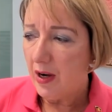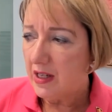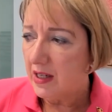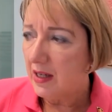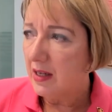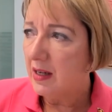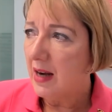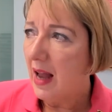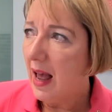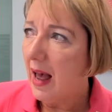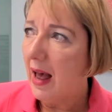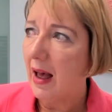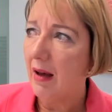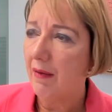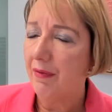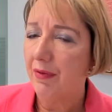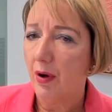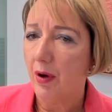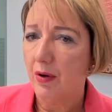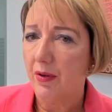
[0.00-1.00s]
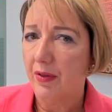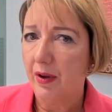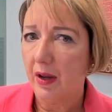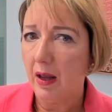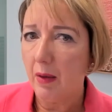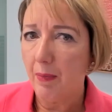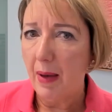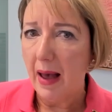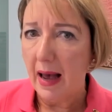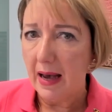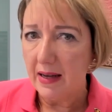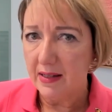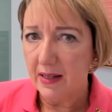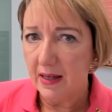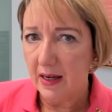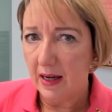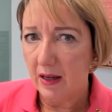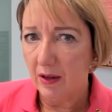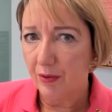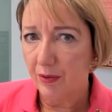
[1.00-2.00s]
if we didn't have the
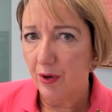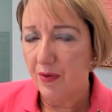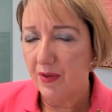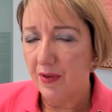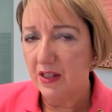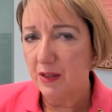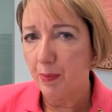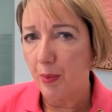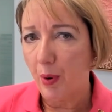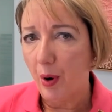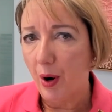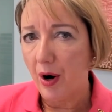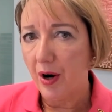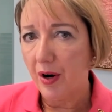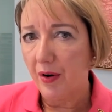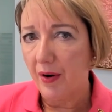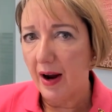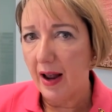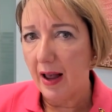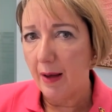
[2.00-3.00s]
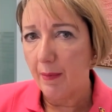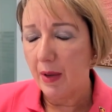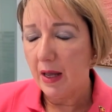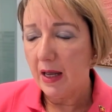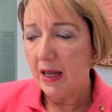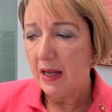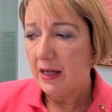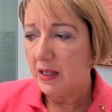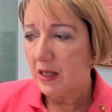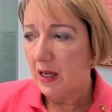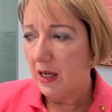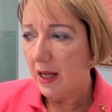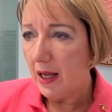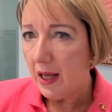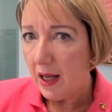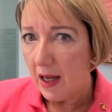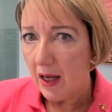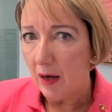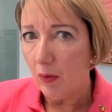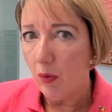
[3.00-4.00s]
capacity through this program to
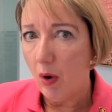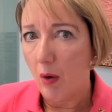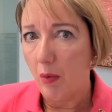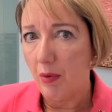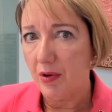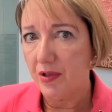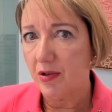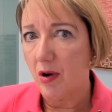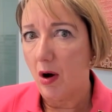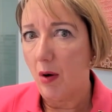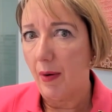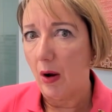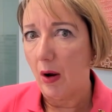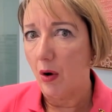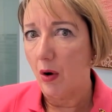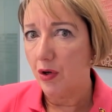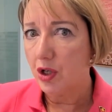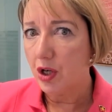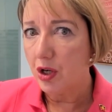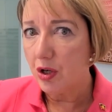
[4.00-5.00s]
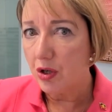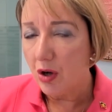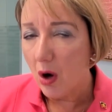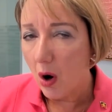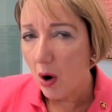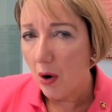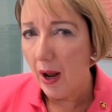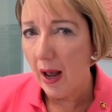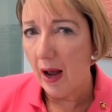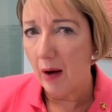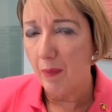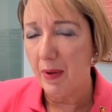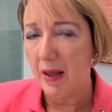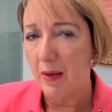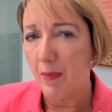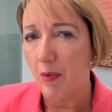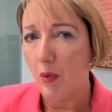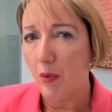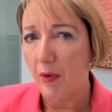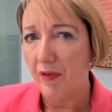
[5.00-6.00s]
hear what was going on, to know how
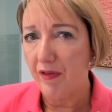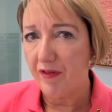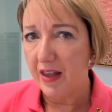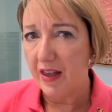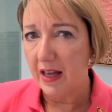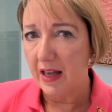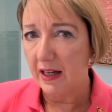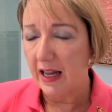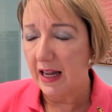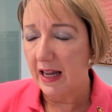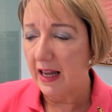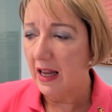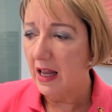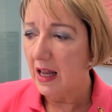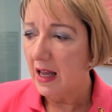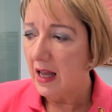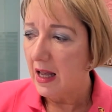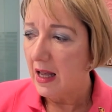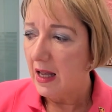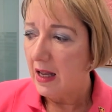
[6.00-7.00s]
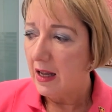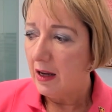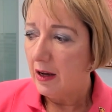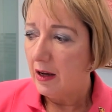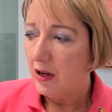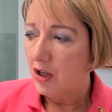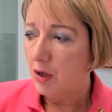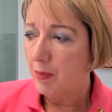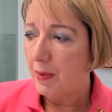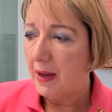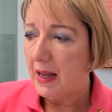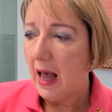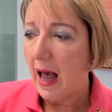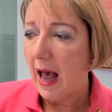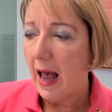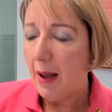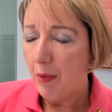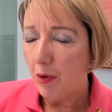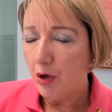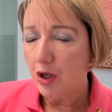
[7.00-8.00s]
people were feeling, to
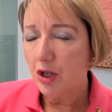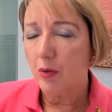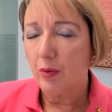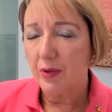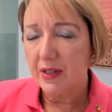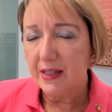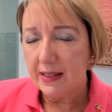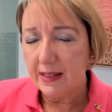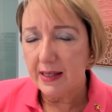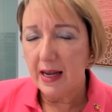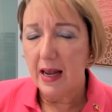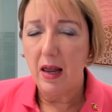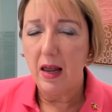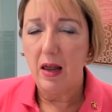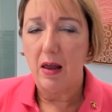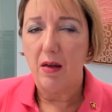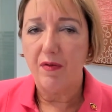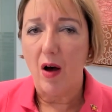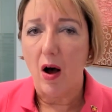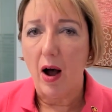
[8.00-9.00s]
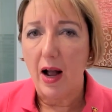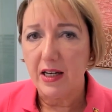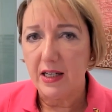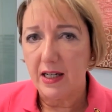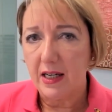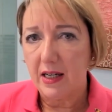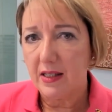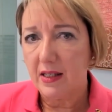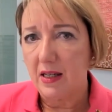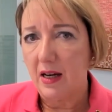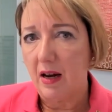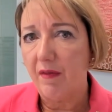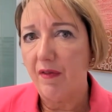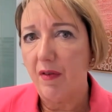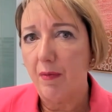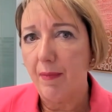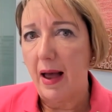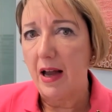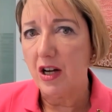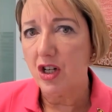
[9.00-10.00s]
be able to receive ideas and
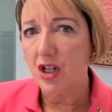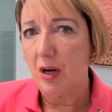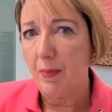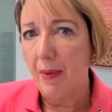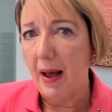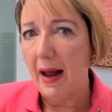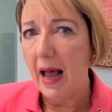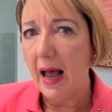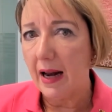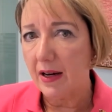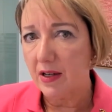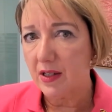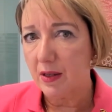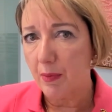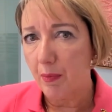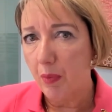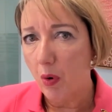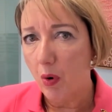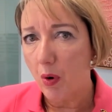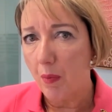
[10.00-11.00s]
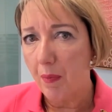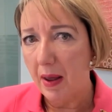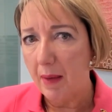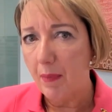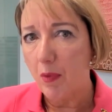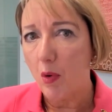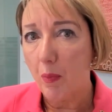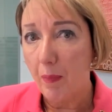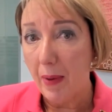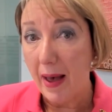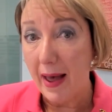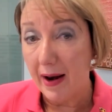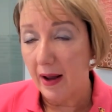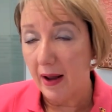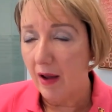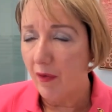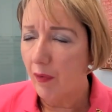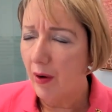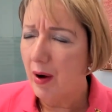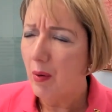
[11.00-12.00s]
information about how to support people
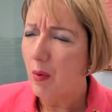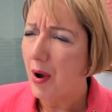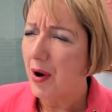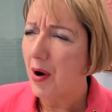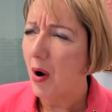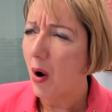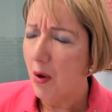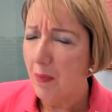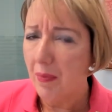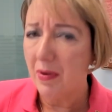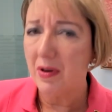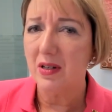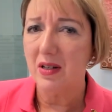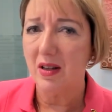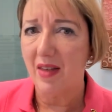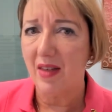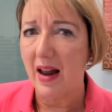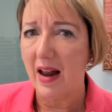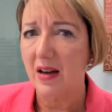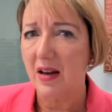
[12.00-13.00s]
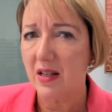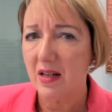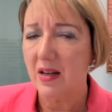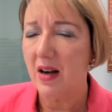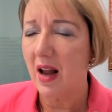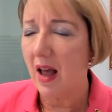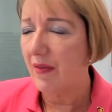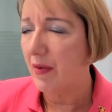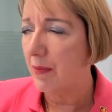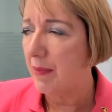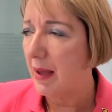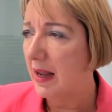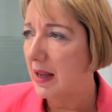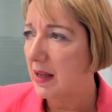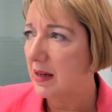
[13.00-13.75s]
better, if we weren't open to that and didn't have a